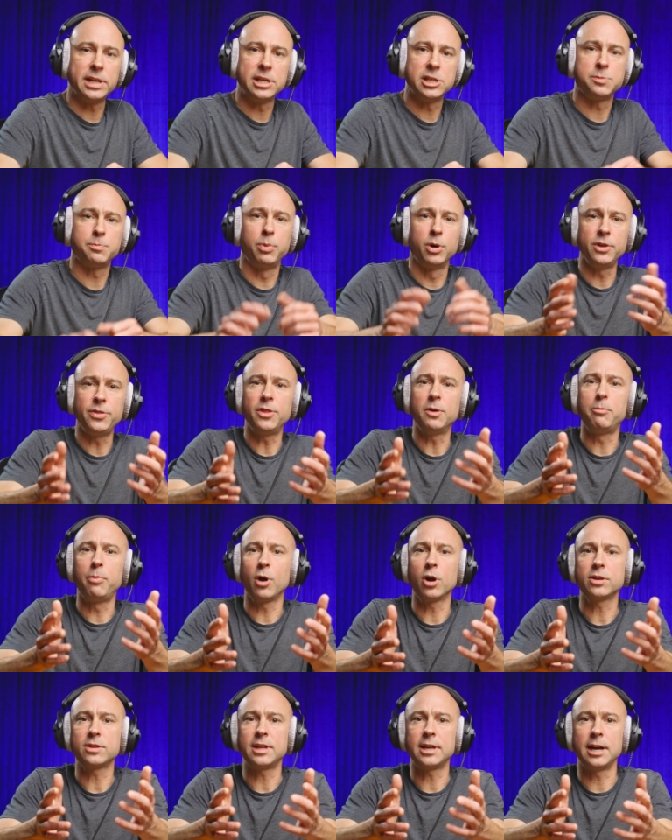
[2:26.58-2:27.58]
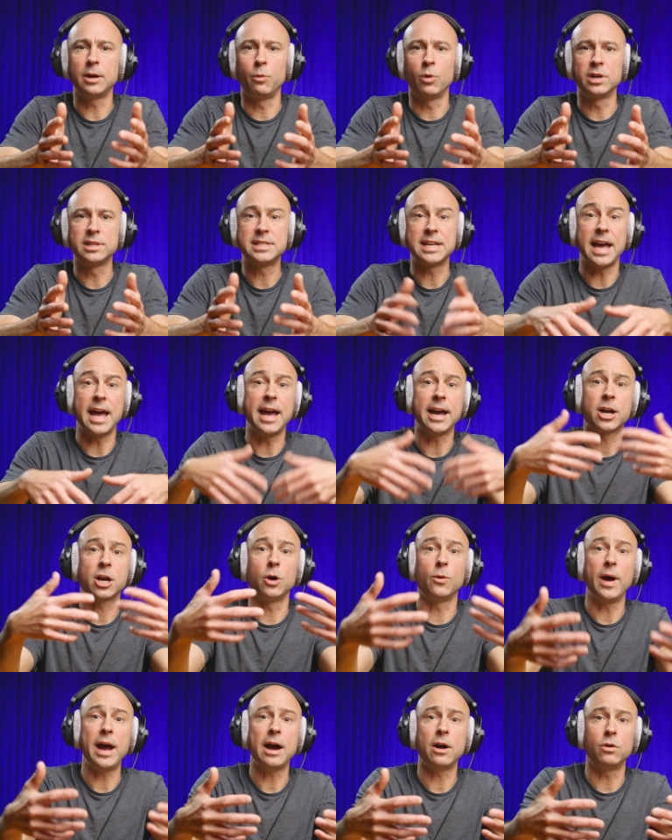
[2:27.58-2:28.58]
is put the part that I want to
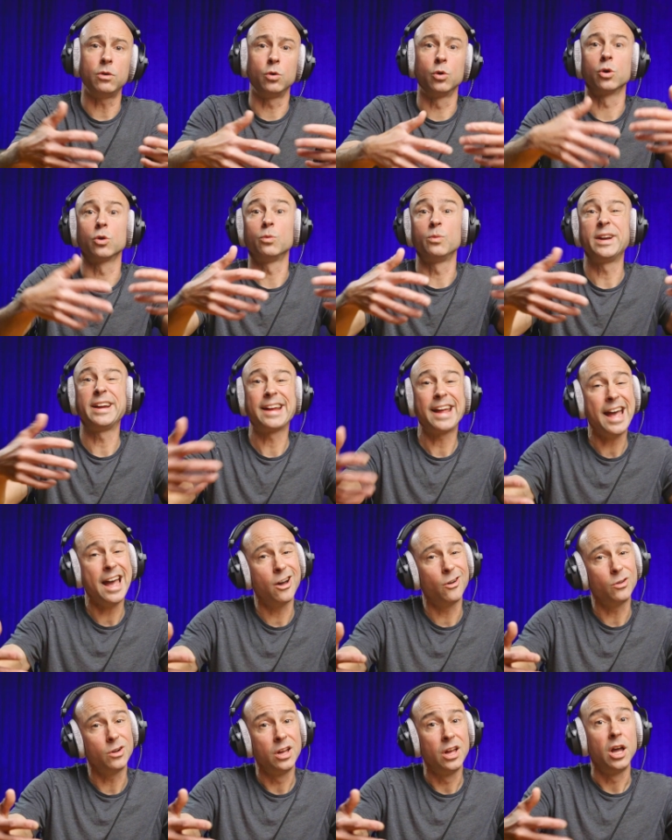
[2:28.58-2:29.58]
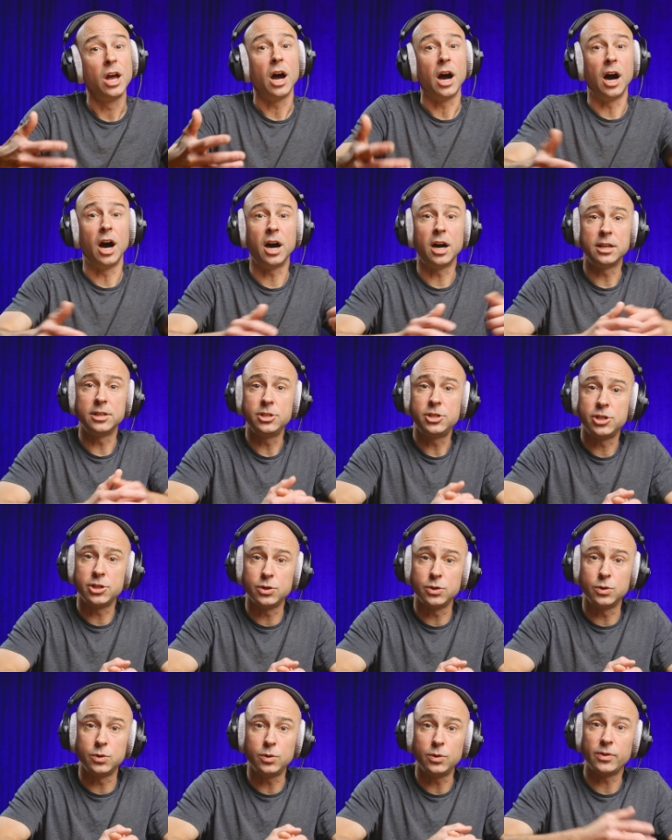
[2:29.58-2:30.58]
echo out or ring out
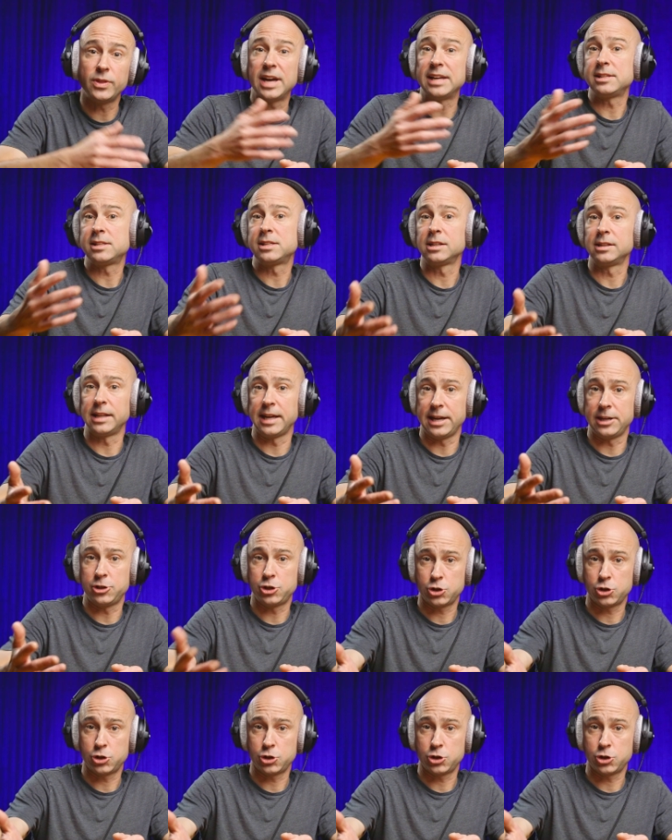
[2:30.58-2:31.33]
onto that delay